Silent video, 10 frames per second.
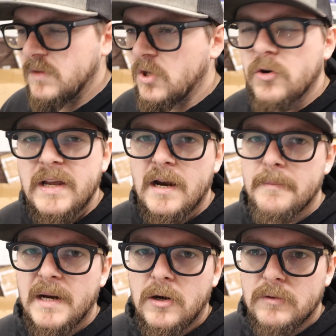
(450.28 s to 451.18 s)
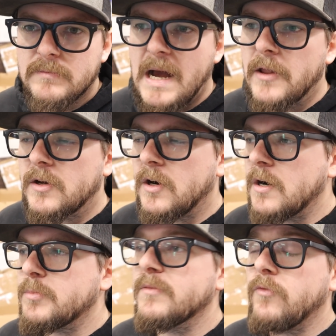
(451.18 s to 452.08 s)
you don't care about how the
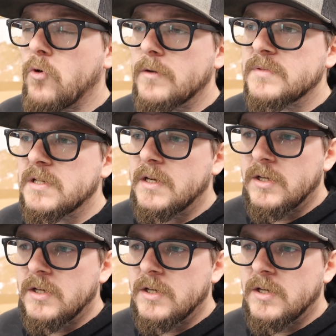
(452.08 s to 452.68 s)
car performs,